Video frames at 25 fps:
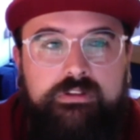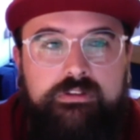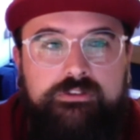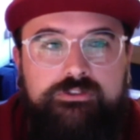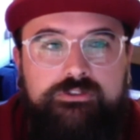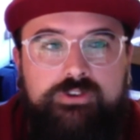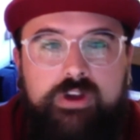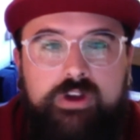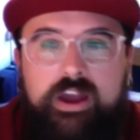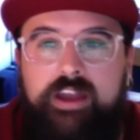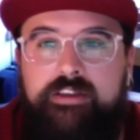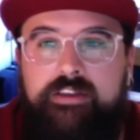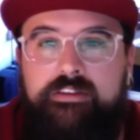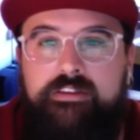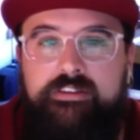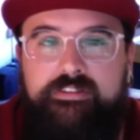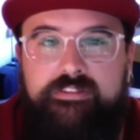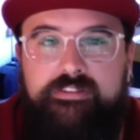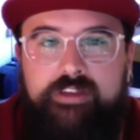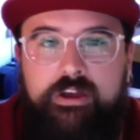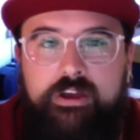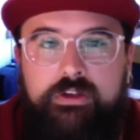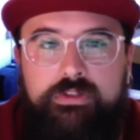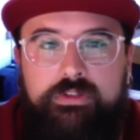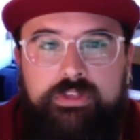trying to
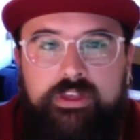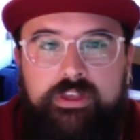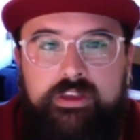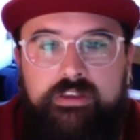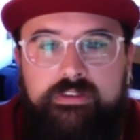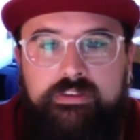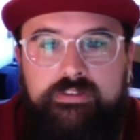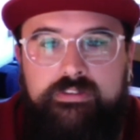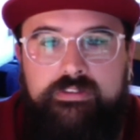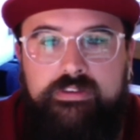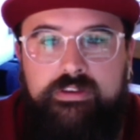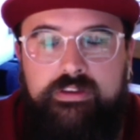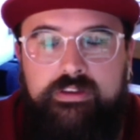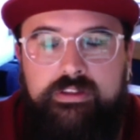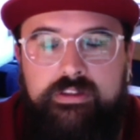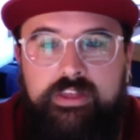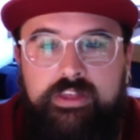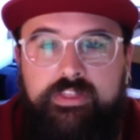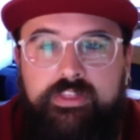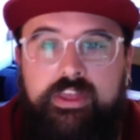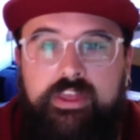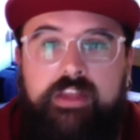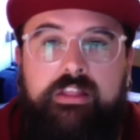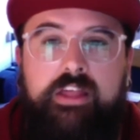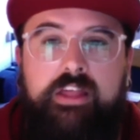sell things,
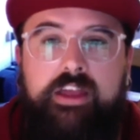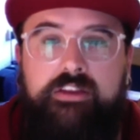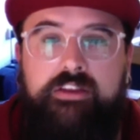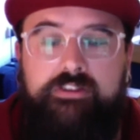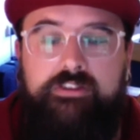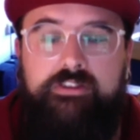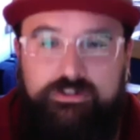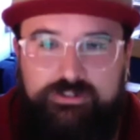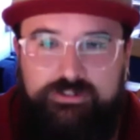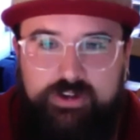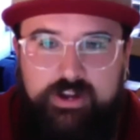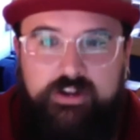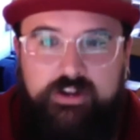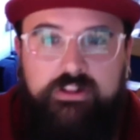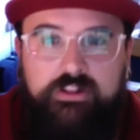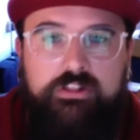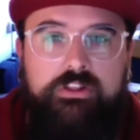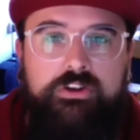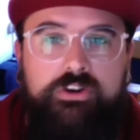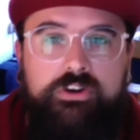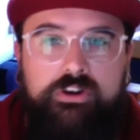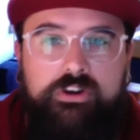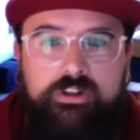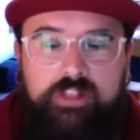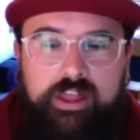and they are trying to
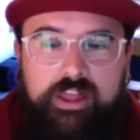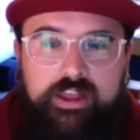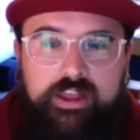learn